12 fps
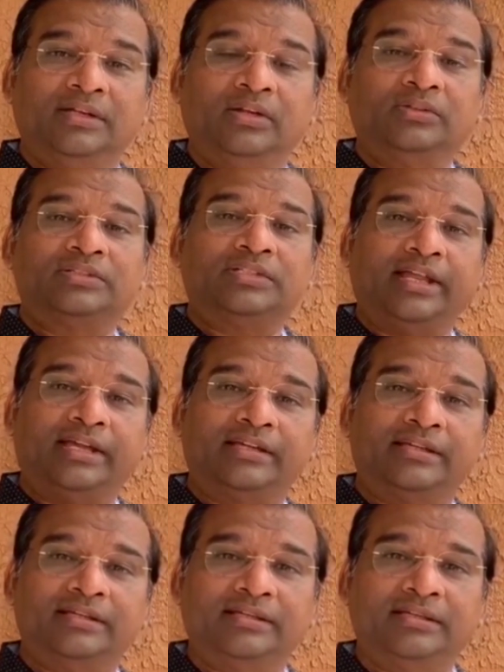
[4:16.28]
it looks
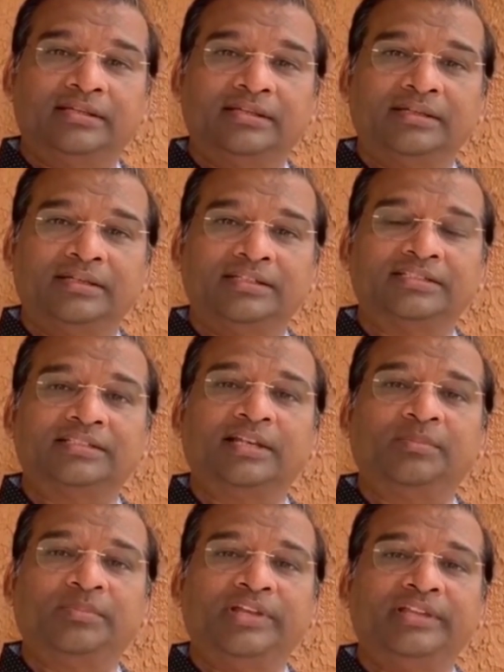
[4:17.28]
like he's
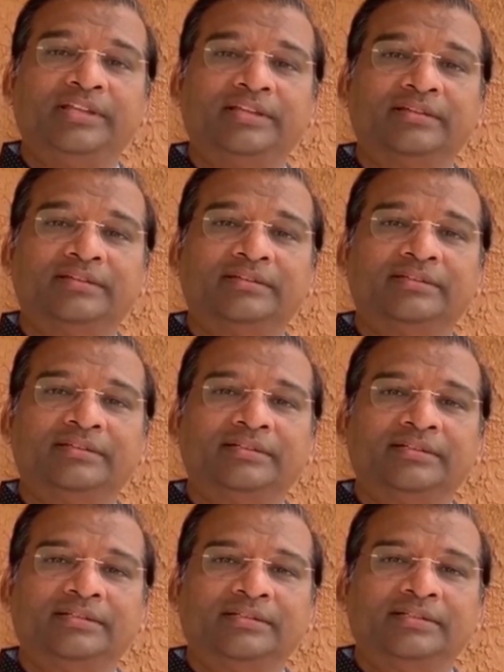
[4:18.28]
still breathing.
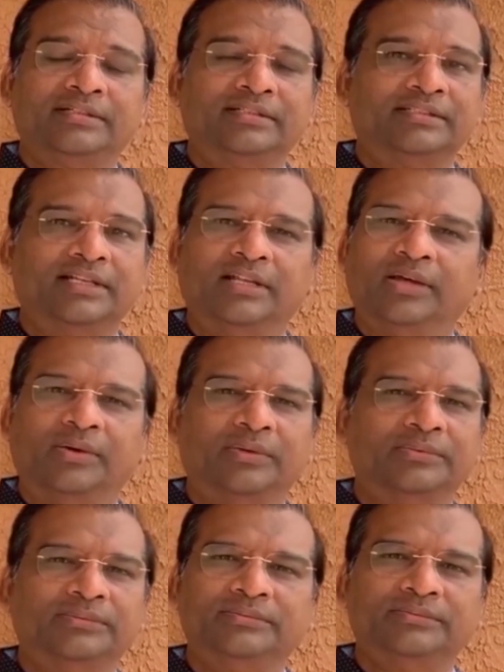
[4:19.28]
He said, no,
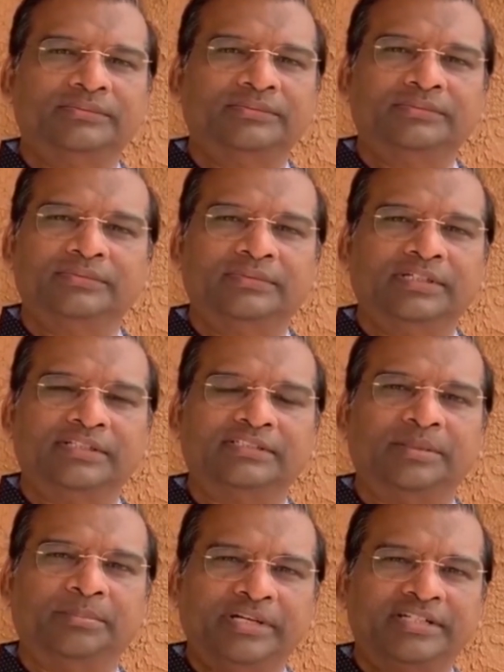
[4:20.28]

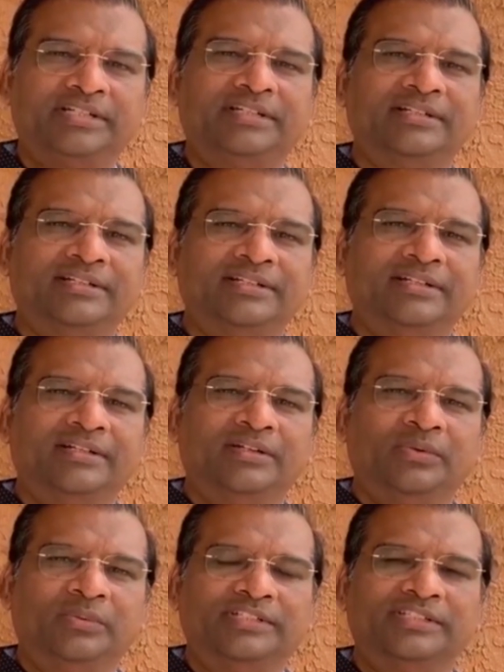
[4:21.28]
it's the machine
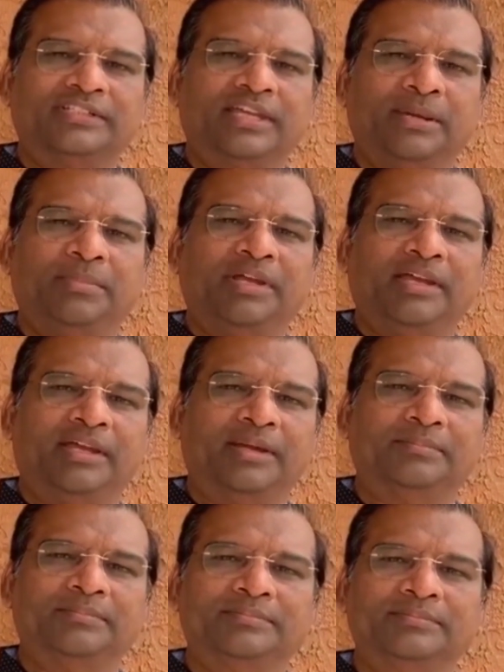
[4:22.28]
which is keeping
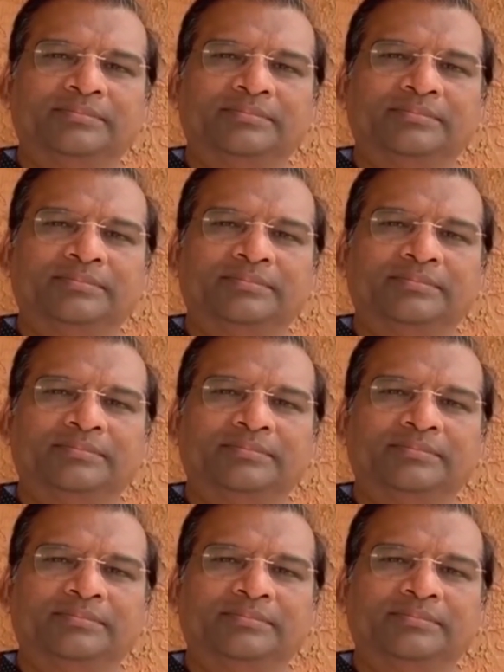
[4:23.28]
him